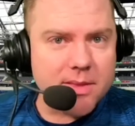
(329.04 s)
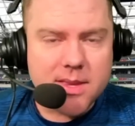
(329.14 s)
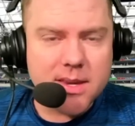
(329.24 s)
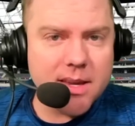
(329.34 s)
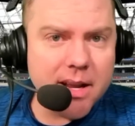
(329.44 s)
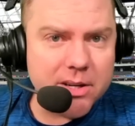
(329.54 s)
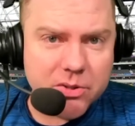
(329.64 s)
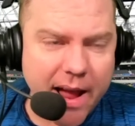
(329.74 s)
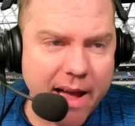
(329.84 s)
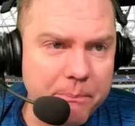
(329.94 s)
get a
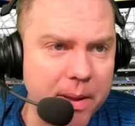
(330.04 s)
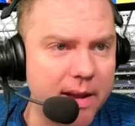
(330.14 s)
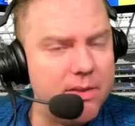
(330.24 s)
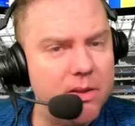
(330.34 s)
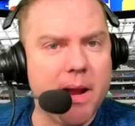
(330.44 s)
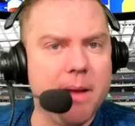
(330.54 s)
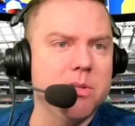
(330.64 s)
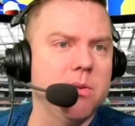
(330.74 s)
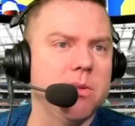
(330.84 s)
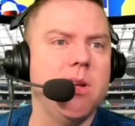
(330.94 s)
draft pick, and the Rams
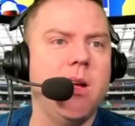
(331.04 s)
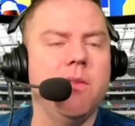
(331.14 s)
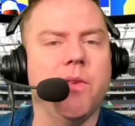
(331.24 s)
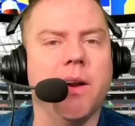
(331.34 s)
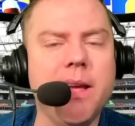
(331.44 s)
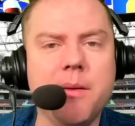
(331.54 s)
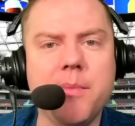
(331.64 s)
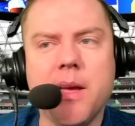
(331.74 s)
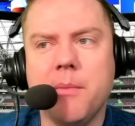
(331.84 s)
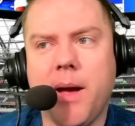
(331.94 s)
do a solid for him
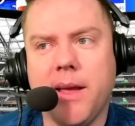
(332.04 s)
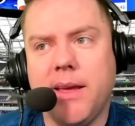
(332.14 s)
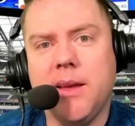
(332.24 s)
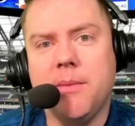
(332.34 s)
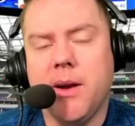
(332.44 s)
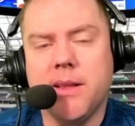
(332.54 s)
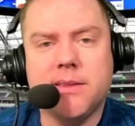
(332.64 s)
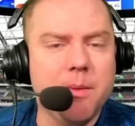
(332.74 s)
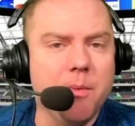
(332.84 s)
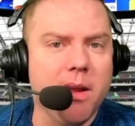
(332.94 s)
by getting him on a
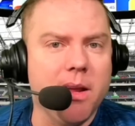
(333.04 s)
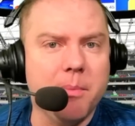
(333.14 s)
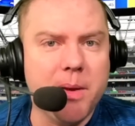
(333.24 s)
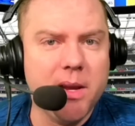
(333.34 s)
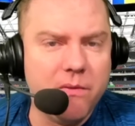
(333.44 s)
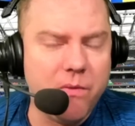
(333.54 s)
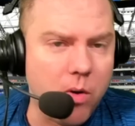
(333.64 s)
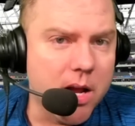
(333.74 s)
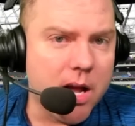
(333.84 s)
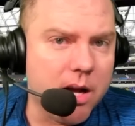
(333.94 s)
team where he can compete for
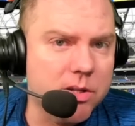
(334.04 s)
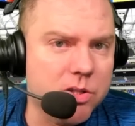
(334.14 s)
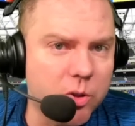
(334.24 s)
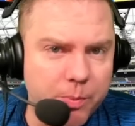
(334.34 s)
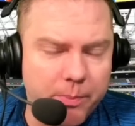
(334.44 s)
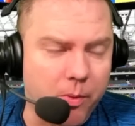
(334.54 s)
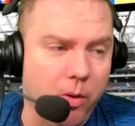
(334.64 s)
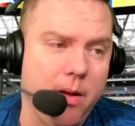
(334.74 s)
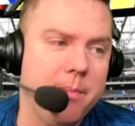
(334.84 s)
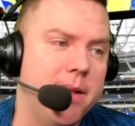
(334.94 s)
a Super Bowl.
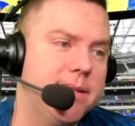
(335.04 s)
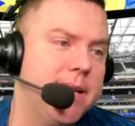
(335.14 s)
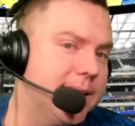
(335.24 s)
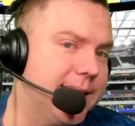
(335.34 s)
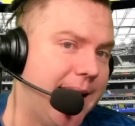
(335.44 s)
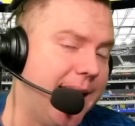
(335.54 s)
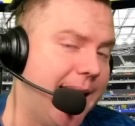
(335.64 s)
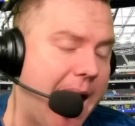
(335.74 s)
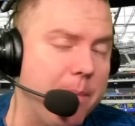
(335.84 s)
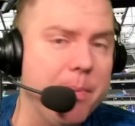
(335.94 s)
I'm not saying it's going to
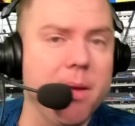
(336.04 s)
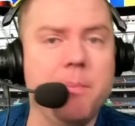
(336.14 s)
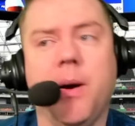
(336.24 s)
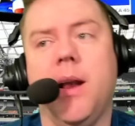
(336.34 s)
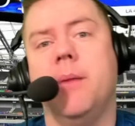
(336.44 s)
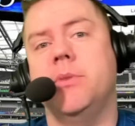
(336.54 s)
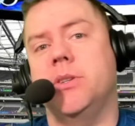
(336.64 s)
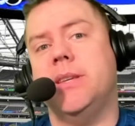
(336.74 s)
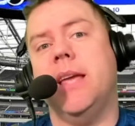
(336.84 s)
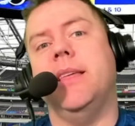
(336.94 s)
happen, but I'm just
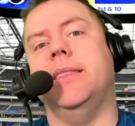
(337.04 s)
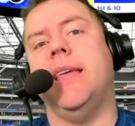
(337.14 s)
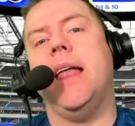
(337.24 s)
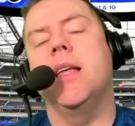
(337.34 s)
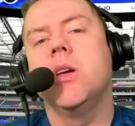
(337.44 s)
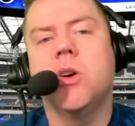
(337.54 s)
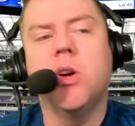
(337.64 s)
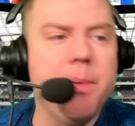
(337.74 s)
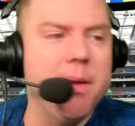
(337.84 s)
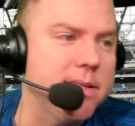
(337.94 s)
saying that that
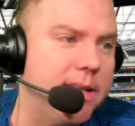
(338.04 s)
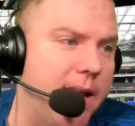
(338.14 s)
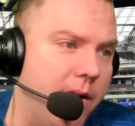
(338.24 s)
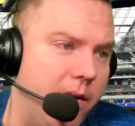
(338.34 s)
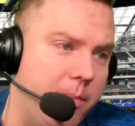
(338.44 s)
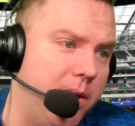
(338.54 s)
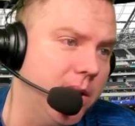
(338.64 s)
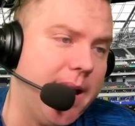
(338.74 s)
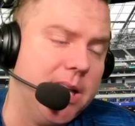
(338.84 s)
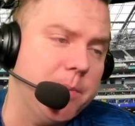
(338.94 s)
could be a scenario. I mean, you look
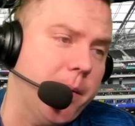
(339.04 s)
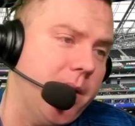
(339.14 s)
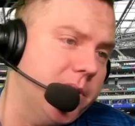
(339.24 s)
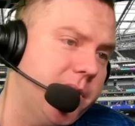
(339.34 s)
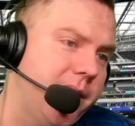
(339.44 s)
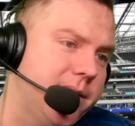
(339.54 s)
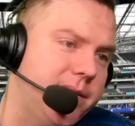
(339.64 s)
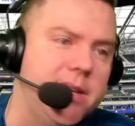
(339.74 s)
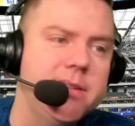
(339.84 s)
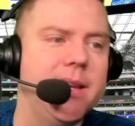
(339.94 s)
at his production this
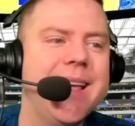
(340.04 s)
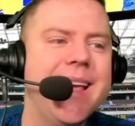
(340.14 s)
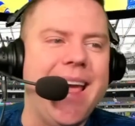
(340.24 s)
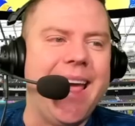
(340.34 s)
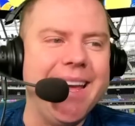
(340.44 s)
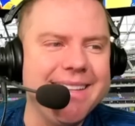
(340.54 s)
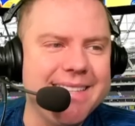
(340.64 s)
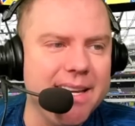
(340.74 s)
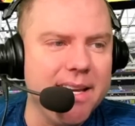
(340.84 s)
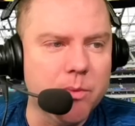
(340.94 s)
season,
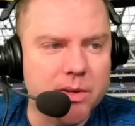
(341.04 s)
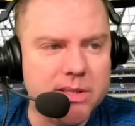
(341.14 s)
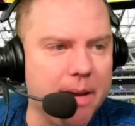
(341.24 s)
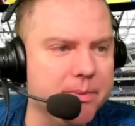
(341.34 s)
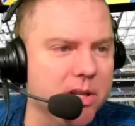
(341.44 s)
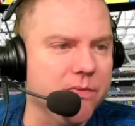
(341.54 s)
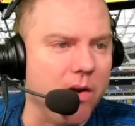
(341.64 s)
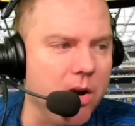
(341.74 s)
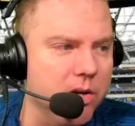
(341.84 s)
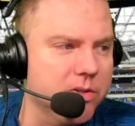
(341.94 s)
18 receptions for
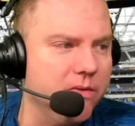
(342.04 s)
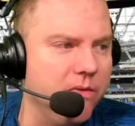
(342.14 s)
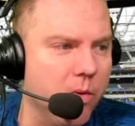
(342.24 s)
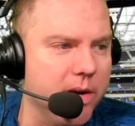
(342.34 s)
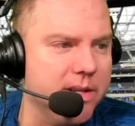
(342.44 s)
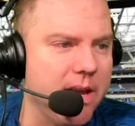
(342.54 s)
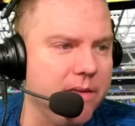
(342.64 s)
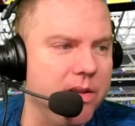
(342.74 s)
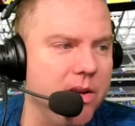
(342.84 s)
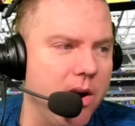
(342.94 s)

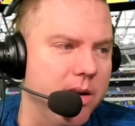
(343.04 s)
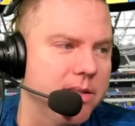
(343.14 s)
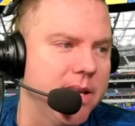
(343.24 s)
147 yards